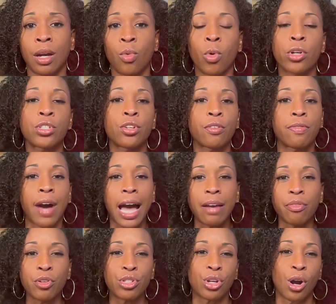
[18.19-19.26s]
where
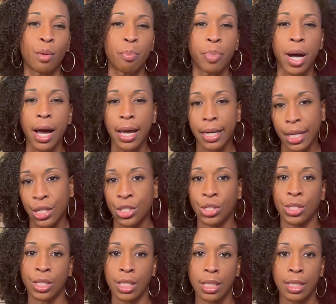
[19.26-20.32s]
survivors are
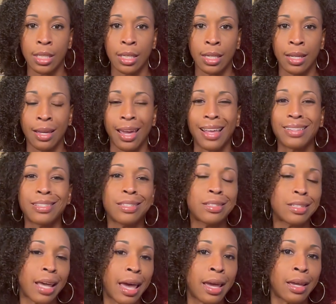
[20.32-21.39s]
punished
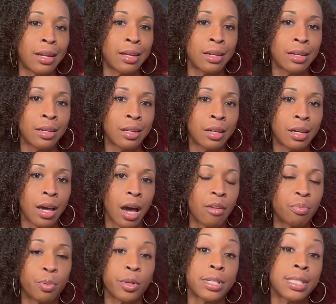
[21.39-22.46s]
instead
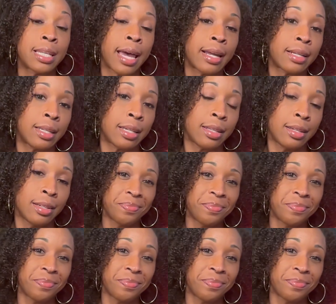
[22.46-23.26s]
of protected.